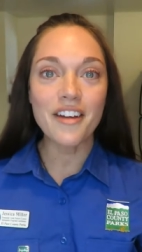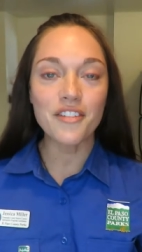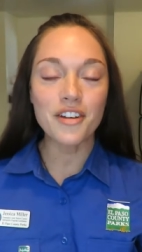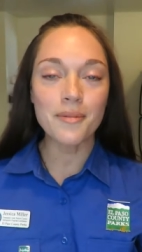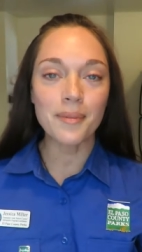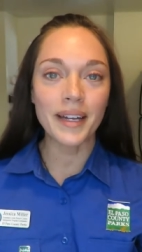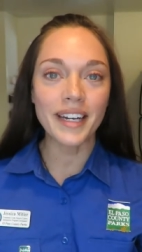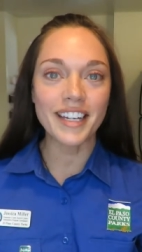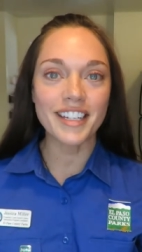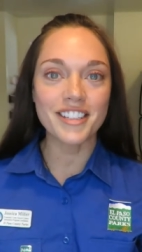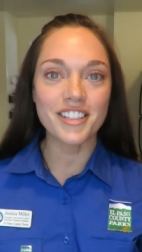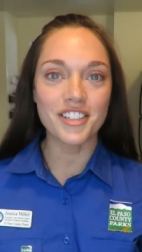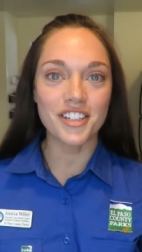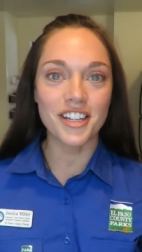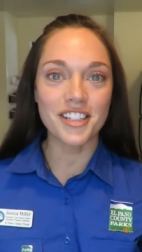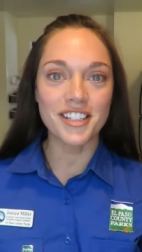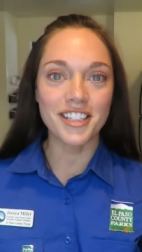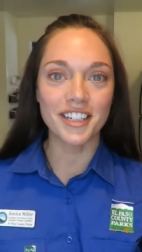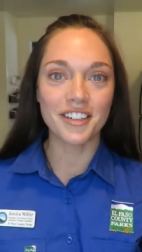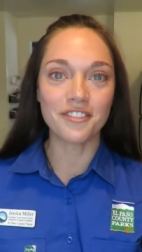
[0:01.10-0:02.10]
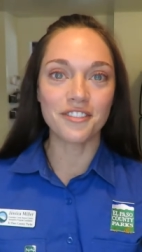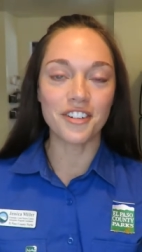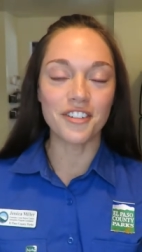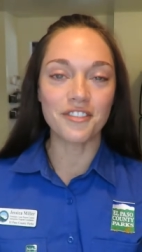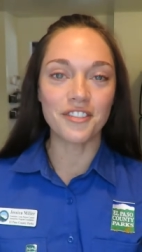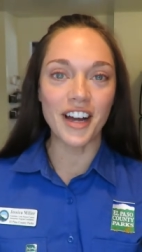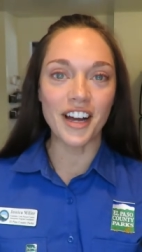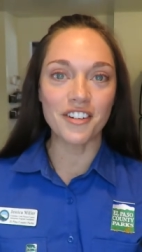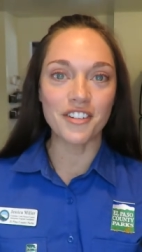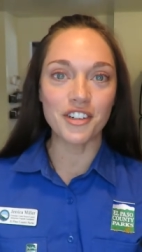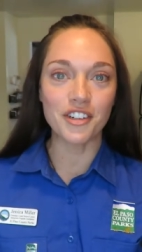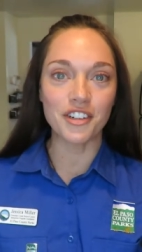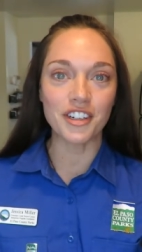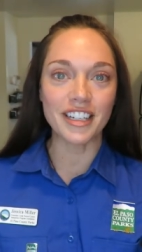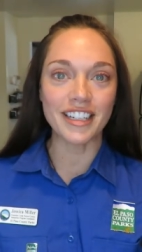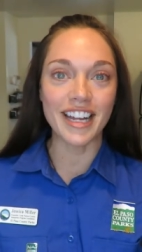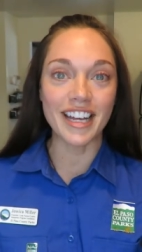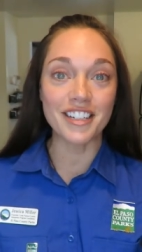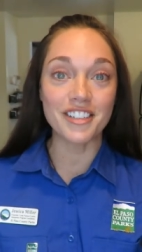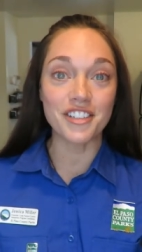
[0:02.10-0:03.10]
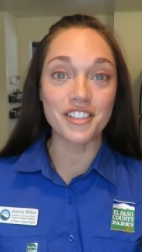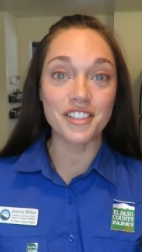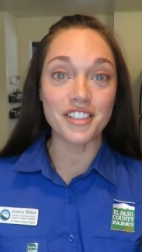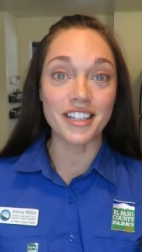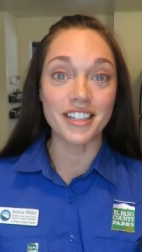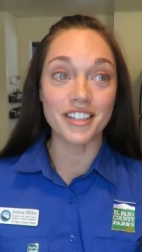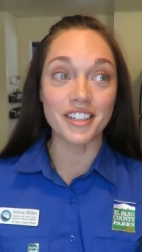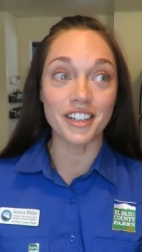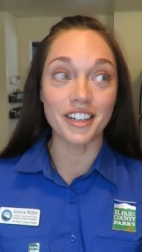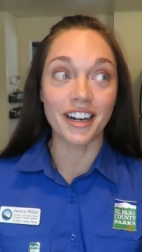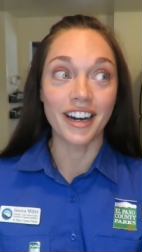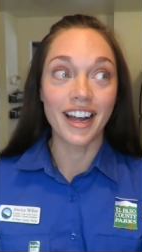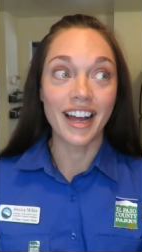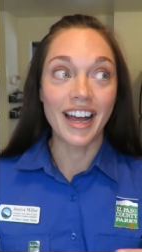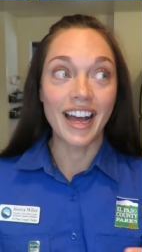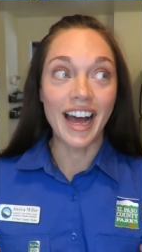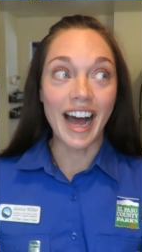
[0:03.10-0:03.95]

everybody, it's Jessica. I'm from Fountain Creek Nature Center.